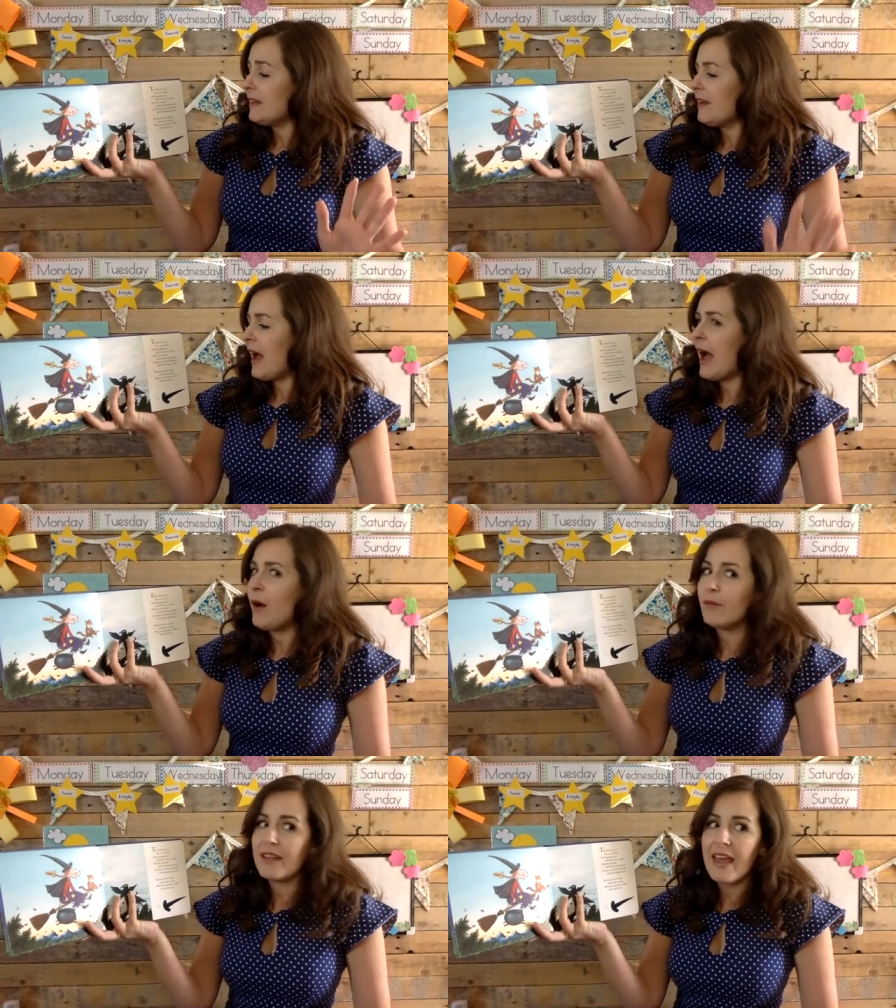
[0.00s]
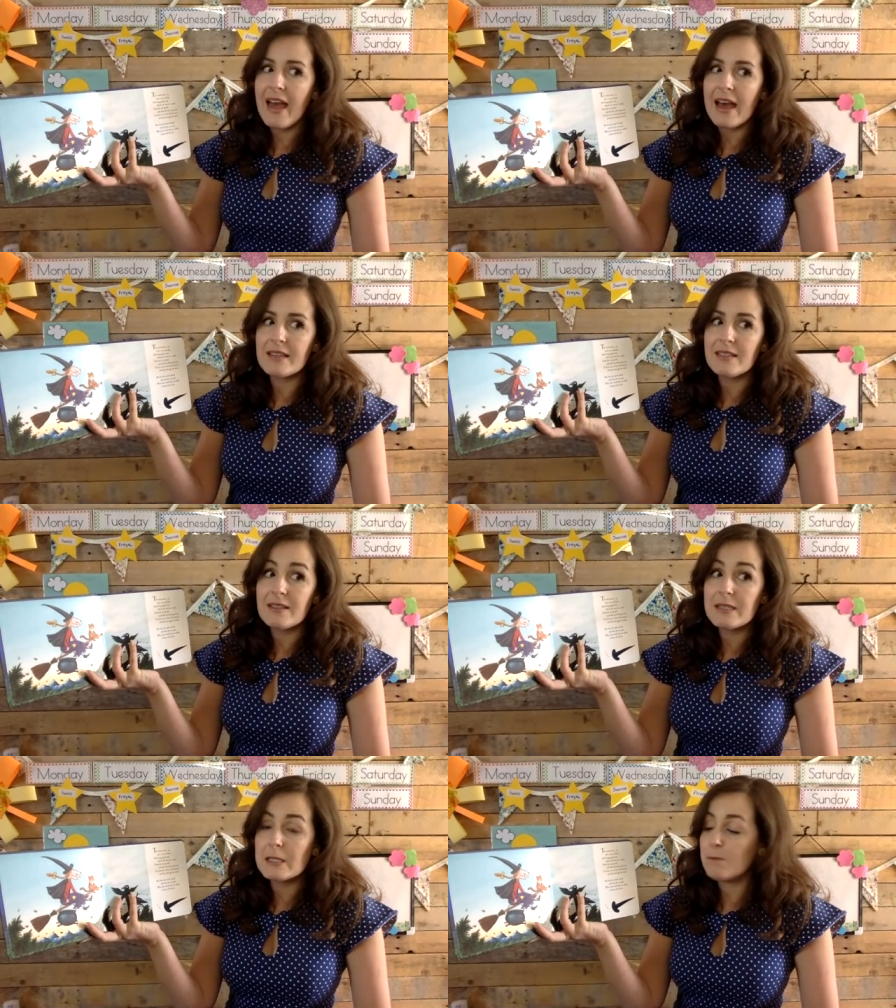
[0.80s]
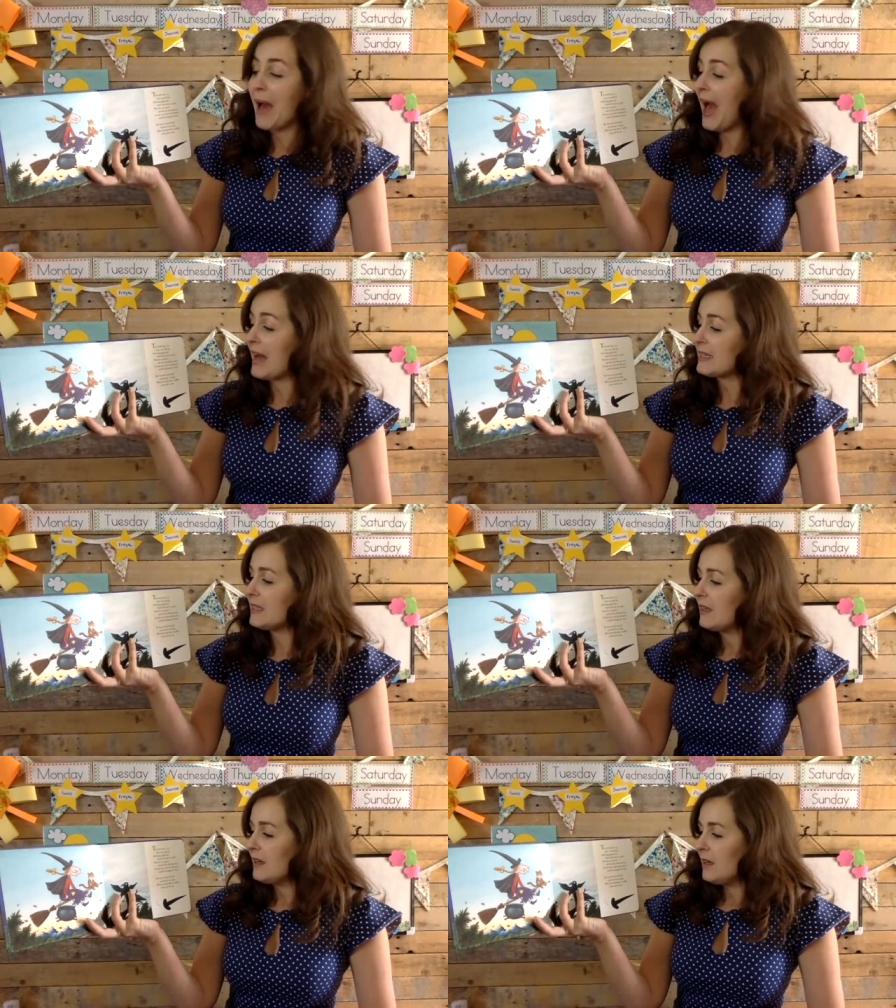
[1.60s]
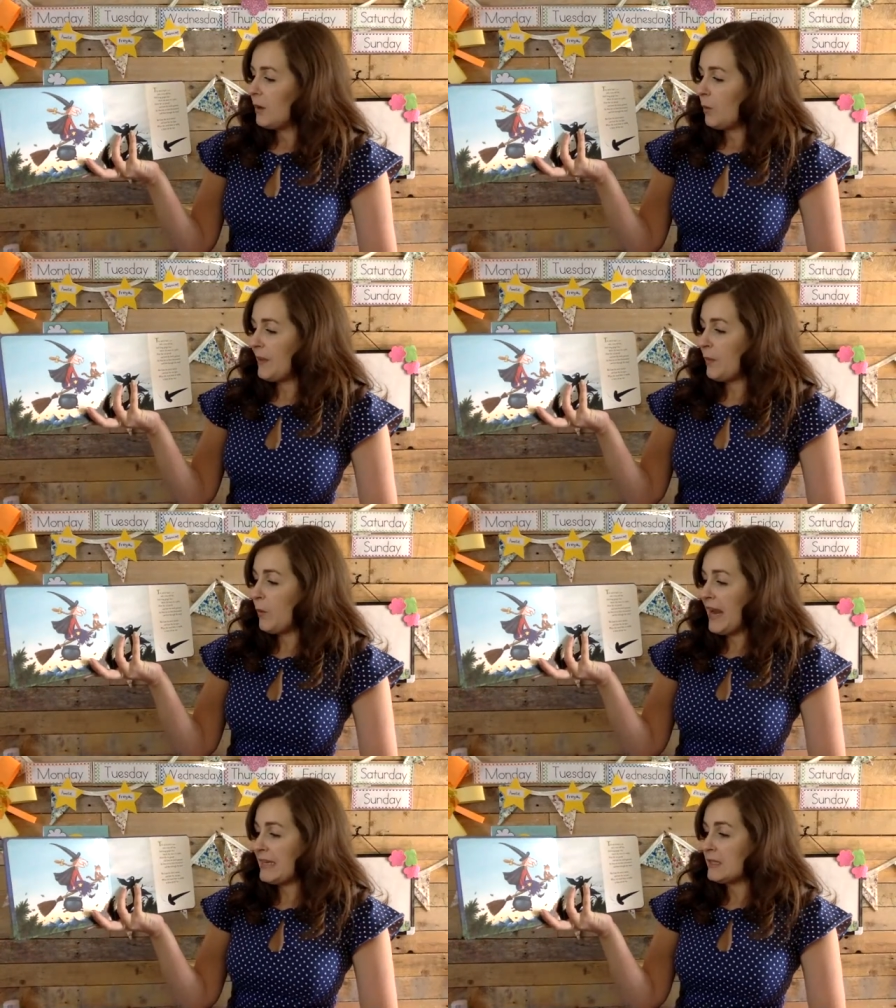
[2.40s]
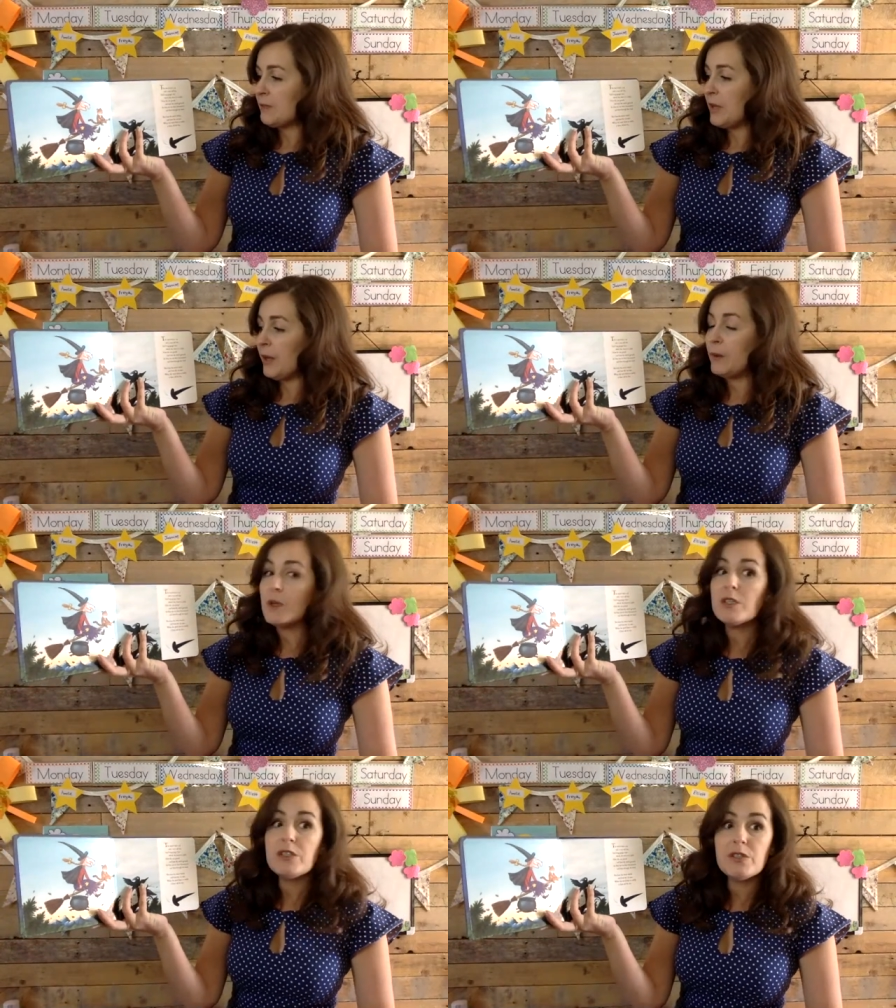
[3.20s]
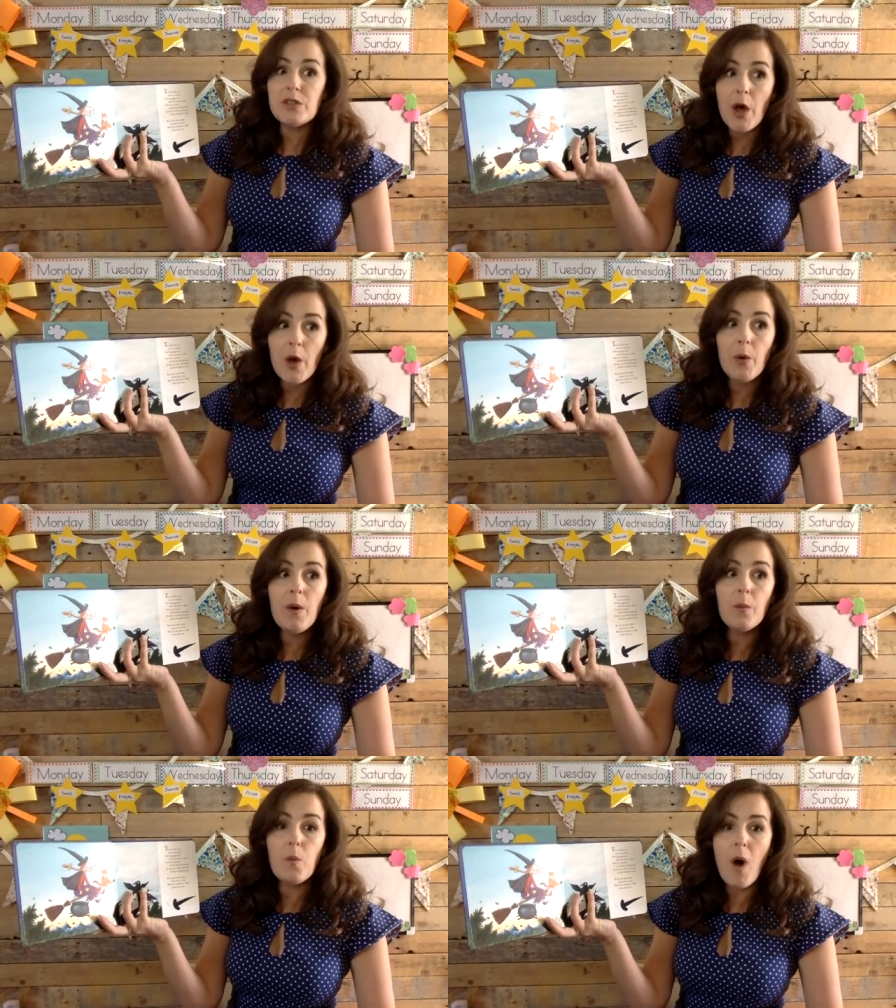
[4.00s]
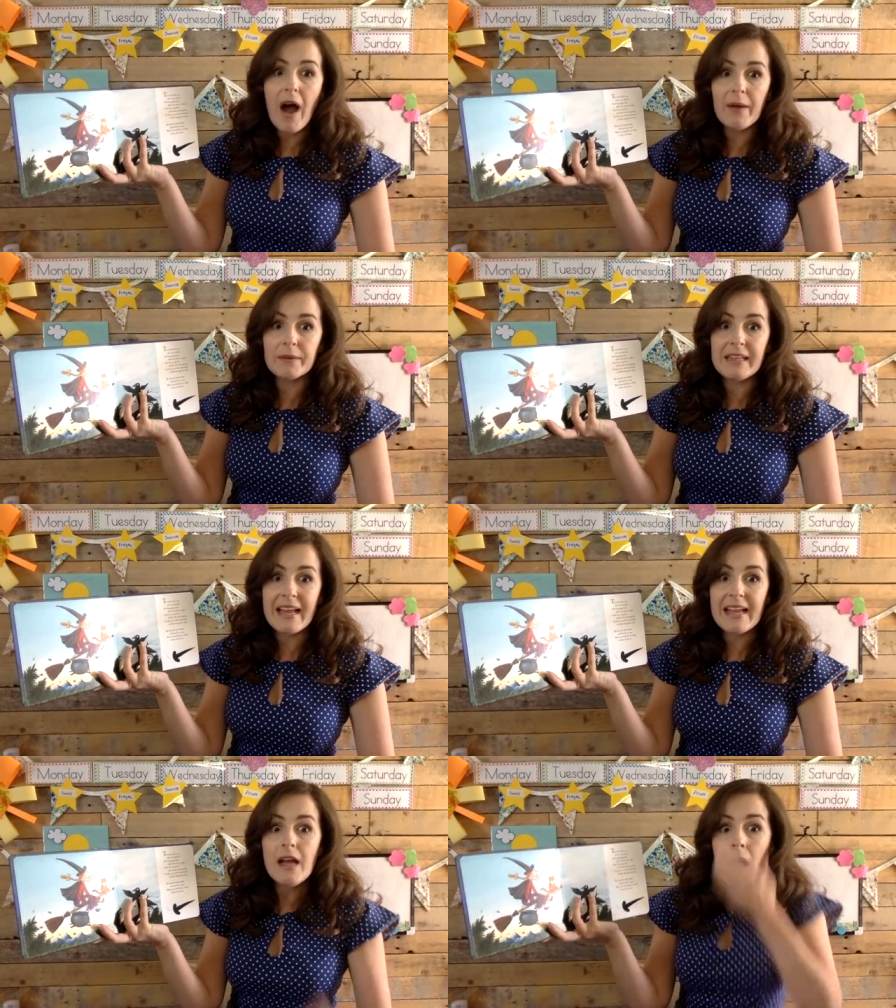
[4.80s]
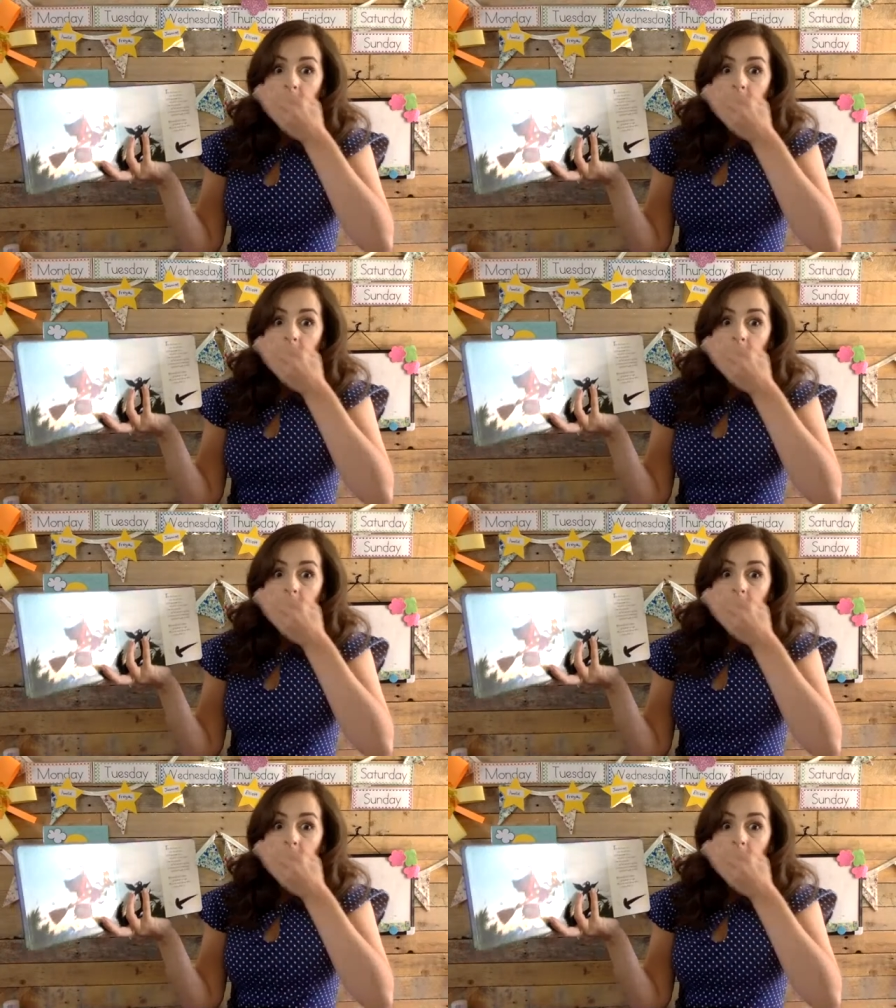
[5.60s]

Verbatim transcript: and how the cat spat when the wind blew so wildly